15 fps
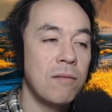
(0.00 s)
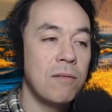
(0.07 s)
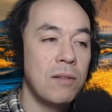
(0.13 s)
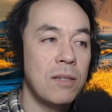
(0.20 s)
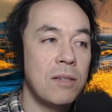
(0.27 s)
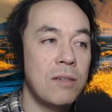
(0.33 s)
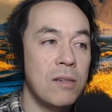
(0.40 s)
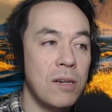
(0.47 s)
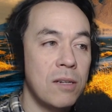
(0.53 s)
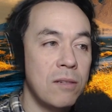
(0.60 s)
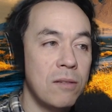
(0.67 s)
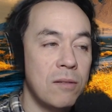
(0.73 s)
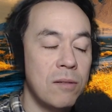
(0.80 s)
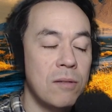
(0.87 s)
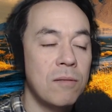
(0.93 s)
it
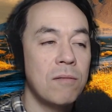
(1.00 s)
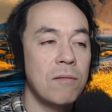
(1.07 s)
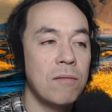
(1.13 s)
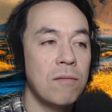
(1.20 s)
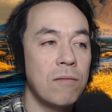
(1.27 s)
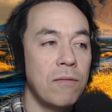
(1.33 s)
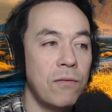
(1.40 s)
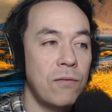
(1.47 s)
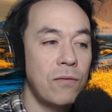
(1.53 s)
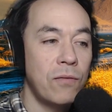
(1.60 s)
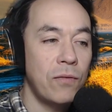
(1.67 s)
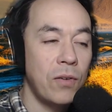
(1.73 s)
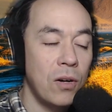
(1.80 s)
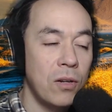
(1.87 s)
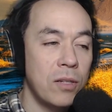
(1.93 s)
does
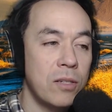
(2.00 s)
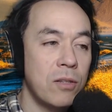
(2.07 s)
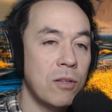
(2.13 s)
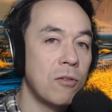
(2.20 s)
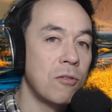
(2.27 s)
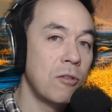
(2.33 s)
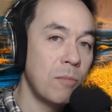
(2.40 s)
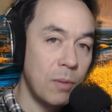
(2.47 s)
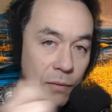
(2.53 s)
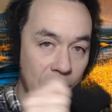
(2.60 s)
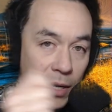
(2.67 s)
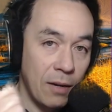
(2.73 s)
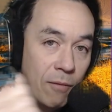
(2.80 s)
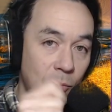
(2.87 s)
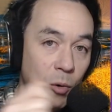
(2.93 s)
fall into the group of
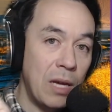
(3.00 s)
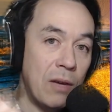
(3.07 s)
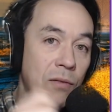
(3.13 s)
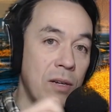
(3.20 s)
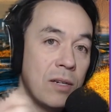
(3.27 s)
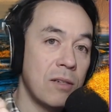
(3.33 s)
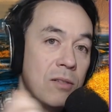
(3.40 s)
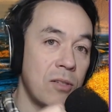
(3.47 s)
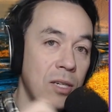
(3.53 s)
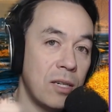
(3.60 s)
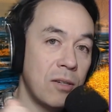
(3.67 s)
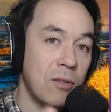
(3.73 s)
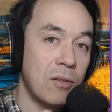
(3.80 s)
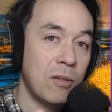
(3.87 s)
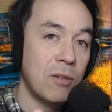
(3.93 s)
kind of waving a
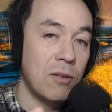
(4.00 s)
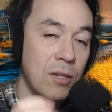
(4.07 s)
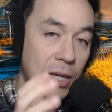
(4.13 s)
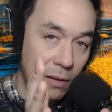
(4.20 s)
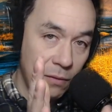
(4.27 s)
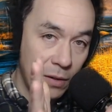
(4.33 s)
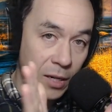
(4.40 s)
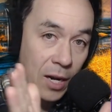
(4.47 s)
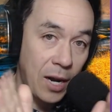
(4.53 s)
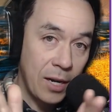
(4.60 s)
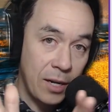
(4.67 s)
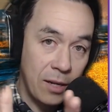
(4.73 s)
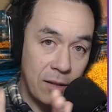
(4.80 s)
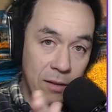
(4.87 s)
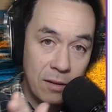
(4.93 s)
signal or kind of
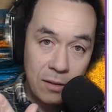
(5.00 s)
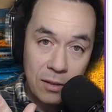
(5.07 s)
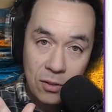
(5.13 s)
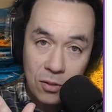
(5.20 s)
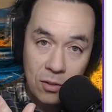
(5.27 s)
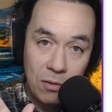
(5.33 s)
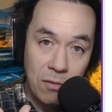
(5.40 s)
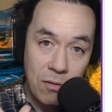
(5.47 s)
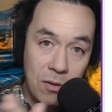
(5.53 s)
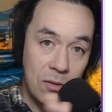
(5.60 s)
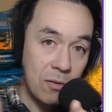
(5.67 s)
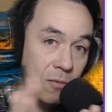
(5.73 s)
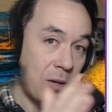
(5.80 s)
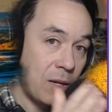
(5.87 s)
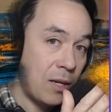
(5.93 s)
guiding the listener
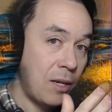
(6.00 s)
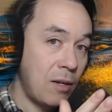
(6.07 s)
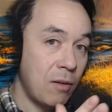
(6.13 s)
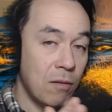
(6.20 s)
this way,